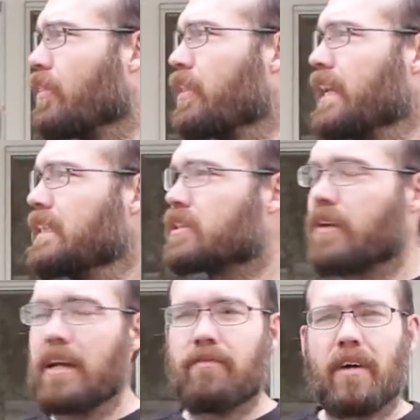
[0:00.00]
these
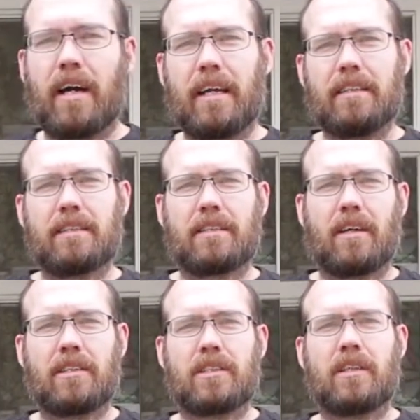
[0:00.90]
grapevines
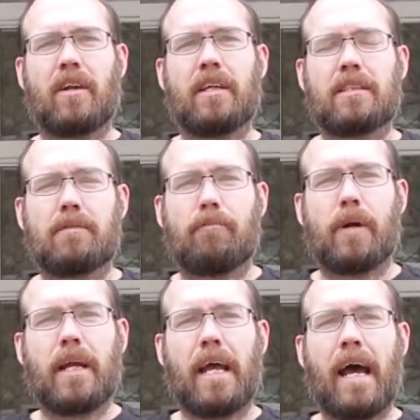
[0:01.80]
are starting to
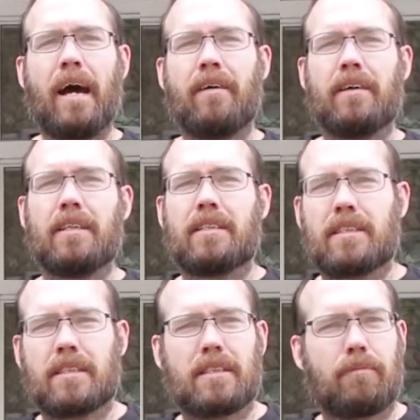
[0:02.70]
bud out.
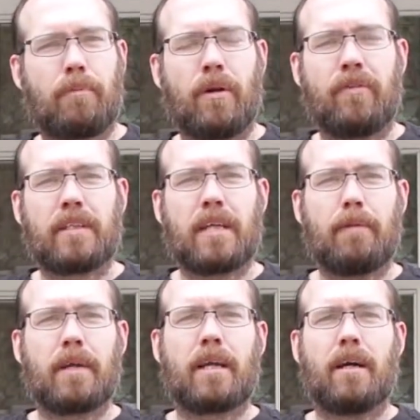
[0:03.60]
It's perfect
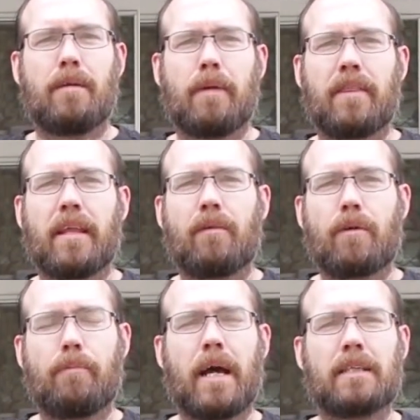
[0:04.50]
time to cut them. I think
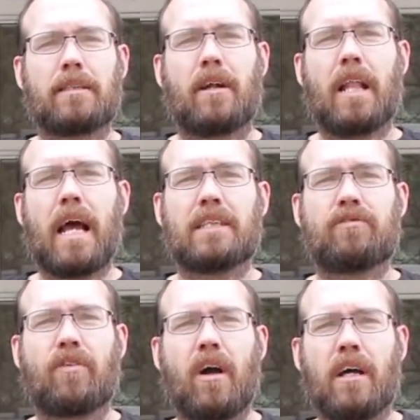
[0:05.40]
we're past our last
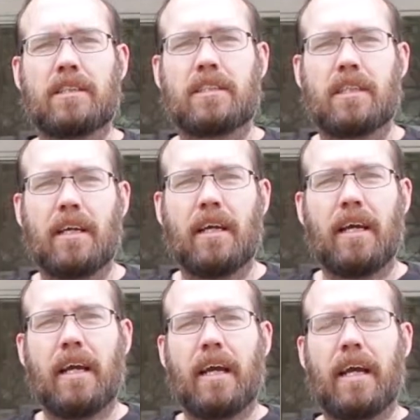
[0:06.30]
frost
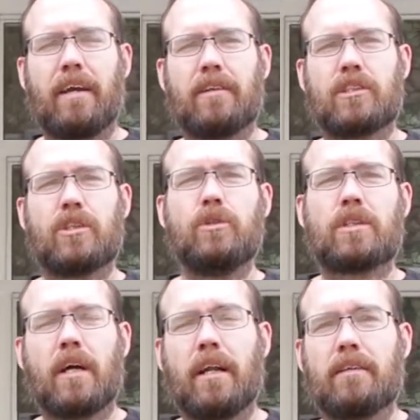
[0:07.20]
here in
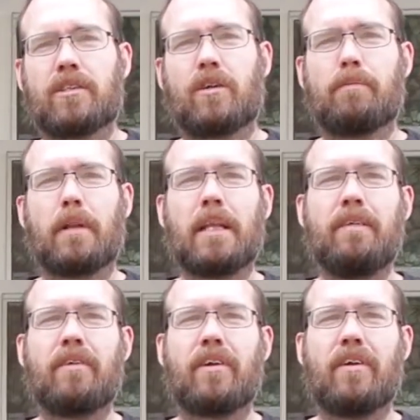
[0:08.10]
Tucson, Arizona.
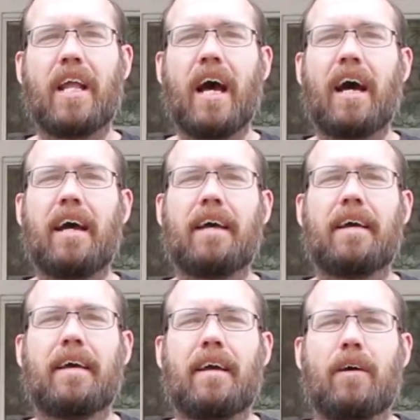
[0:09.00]
Believe it or not,
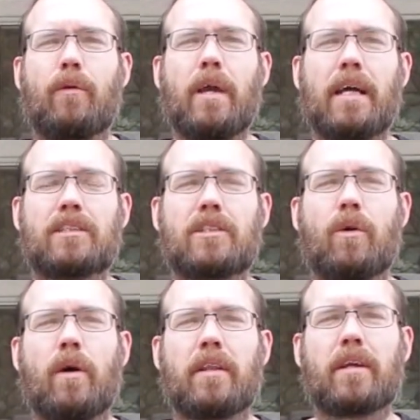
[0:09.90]
we had
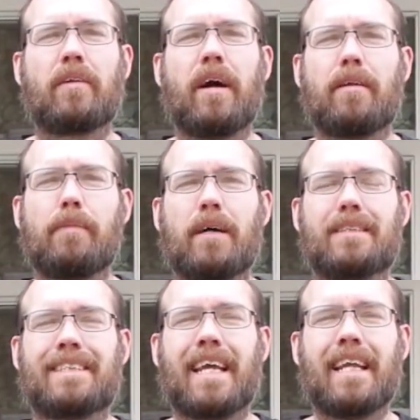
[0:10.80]
snow on the ground
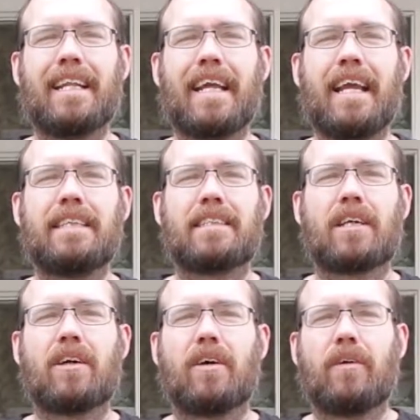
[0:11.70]
about 10 days
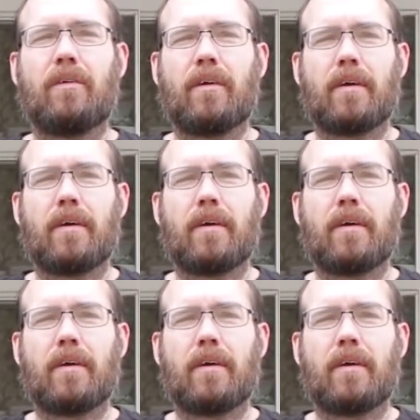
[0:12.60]
ago